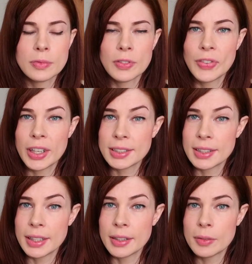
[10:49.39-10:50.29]
first
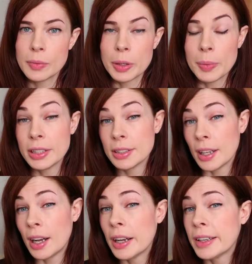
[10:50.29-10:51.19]
thing, we went to the
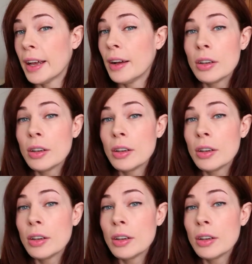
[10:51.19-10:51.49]
high care